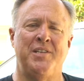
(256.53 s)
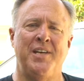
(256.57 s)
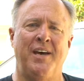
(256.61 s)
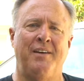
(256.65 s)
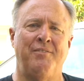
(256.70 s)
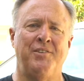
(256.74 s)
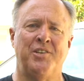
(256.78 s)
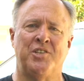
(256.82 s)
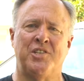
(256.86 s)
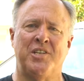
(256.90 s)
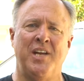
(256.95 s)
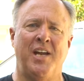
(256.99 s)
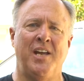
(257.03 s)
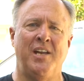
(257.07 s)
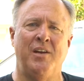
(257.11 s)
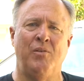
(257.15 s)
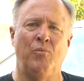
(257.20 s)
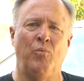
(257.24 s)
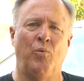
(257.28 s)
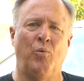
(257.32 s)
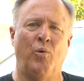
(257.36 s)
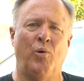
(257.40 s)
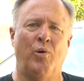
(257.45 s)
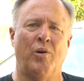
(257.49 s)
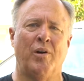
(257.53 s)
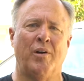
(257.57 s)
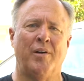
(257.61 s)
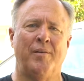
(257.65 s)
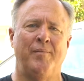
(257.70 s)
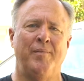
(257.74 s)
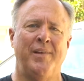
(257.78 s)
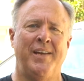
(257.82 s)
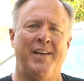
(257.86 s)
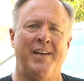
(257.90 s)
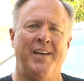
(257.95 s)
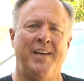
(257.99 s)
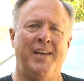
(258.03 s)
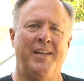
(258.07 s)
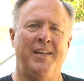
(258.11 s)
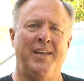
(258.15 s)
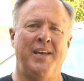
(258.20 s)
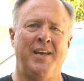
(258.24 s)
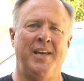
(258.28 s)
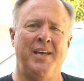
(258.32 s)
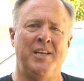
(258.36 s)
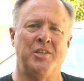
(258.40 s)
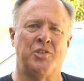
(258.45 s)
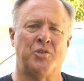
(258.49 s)
devastating war in
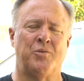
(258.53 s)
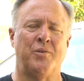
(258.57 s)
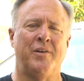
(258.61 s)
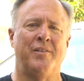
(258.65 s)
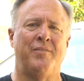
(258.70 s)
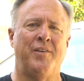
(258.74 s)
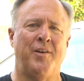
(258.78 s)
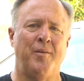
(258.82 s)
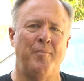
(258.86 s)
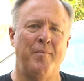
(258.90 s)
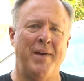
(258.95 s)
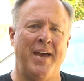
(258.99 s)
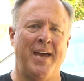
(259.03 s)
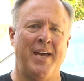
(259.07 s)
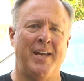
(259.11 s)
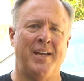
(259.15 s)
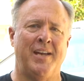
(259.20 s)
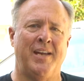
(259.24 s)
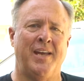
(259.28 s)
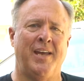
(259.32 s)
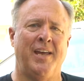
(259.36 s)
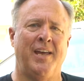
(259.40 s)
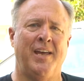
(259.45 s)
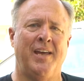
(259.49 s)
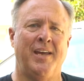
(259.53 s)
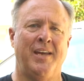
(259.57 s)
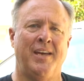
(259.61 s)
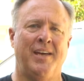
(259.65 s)
the history of humanity.